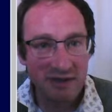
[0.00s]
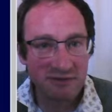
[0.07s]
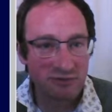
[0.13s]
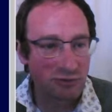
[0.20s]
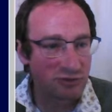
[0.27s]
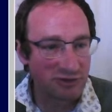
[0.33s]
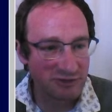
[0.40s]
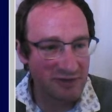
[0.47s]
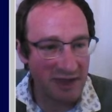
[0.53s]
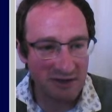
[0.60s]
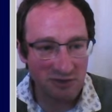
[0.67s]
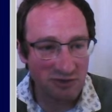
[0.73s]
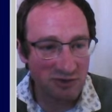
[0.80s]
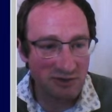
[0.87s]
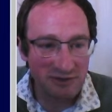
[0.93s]
sources of data,
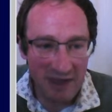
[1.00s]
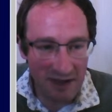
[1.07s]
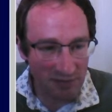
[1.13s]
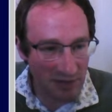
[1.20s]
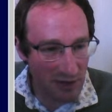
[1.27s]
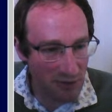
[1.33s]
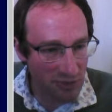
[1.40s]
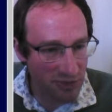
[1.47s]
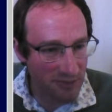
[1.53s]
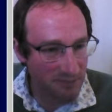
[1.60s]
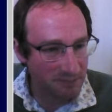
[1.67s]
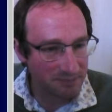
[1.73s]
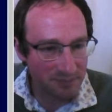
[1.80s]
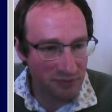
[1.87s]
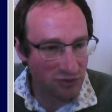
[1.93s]
and you can download
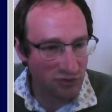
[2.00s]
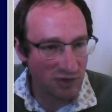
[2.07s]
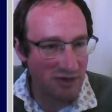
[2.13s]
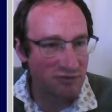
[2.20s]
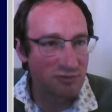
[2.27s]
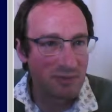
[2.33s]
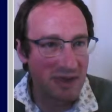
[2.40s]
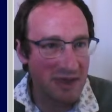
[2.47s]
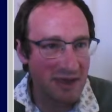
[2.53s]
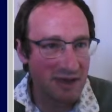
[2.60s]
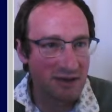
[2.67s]
them straight from here.